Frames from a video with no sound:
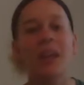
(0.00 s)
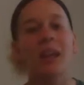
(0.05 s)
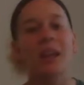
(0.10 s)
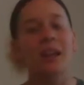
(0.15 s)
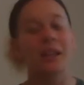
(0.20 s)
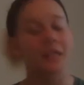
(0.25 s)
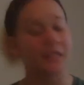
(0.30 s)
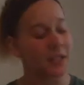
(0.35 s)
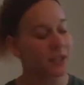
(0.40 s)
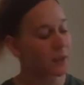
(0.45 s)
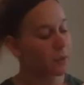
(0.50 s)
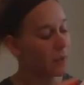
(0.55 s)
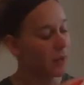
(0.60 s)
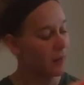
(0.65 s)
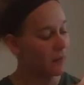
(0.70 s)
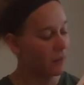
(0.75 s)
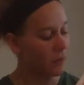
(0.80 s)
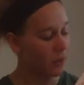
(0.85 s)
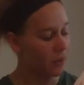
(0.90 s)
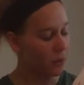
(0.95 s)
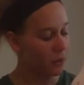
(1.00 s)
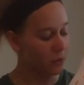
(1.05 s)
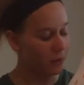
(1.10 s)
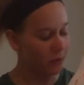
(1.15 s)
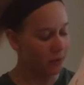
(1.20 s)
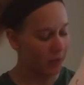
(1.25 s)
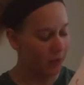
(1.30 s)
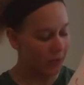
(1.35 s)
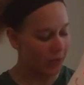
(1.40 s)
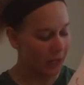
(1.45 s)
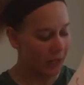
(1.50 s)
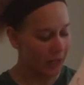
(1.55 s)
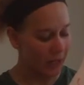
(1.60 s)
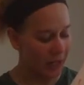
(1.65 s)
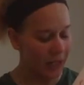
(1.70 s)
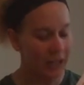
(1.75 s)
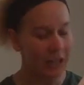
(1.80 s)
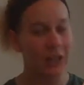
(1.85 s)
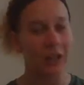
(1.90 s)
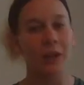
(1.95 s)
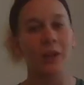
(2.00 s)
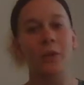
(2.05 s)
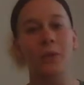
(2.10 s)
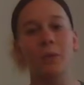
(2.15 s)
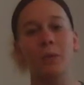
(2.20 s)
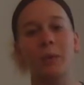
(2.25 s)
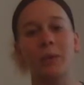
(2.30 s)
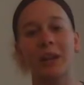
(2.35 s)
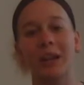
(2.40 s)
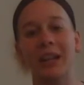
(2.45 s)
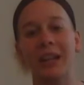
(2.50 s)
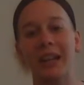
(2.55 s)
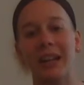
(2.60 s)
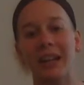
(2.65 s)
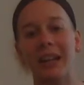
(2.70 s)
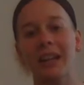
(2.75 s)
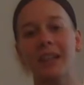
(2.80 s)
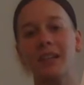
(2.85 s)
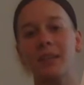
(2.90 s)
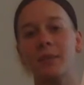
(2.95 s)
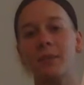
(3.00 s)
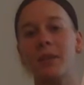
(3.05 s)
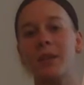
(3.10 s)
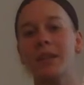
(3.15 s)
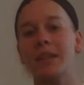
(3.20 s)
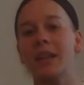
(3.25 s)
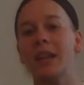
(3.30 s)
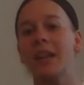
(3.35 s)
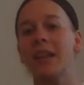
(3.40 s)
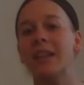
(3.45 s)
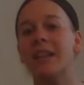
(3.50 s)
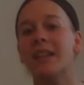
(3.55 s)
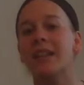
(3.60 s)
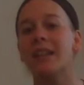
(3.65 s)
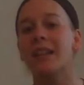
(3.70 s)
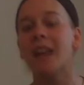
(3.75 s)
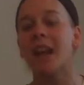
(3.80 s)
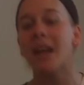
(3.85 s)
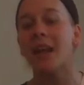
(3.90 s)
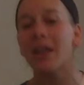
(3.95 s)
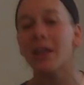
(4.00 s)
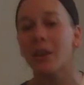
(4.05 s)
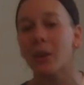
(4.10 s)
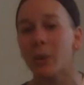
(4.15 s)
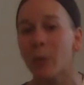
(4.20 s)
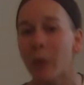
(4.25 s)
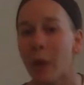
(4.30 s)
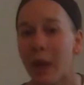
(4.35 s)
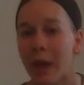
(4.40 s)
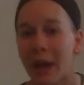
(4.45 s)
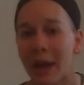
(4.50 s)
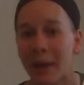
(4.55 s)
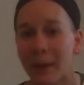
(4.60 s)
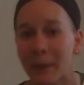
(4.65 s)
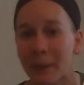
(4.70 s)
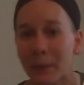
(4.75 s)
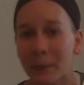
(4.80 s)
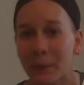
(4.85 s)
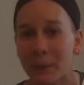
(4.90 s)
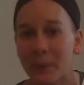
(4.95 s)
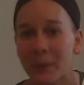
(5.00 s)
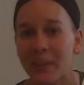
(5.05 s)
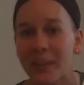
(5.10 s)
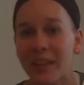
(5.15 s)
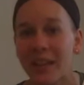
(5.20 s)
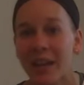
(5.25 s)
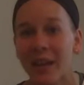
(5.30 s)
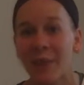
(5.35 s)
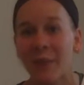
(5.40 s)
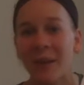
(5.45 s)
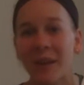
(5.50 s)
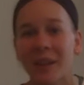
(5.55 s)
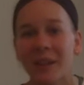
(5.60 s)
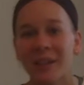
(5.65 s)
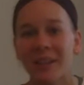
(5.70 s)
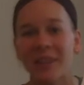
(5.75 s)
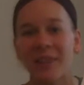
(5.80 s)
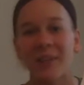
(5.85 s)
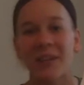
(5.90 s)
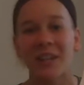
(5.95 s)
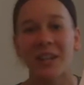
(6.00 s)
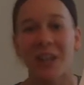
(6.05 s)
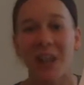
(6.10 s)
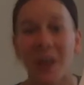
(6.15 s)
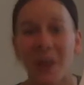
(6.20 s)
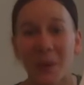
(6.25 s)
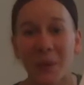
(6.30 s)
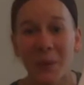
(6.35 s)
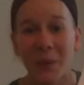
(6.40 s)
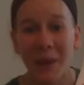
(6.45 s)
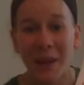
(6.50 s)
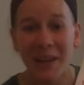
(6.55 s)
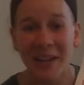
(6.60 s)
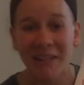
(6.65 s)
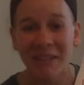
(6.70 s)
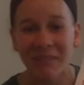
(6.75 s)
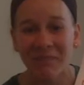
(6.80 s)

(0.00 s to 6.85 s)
Let's see. So we have 3 greetings. What's another one? Does anyone else have another one?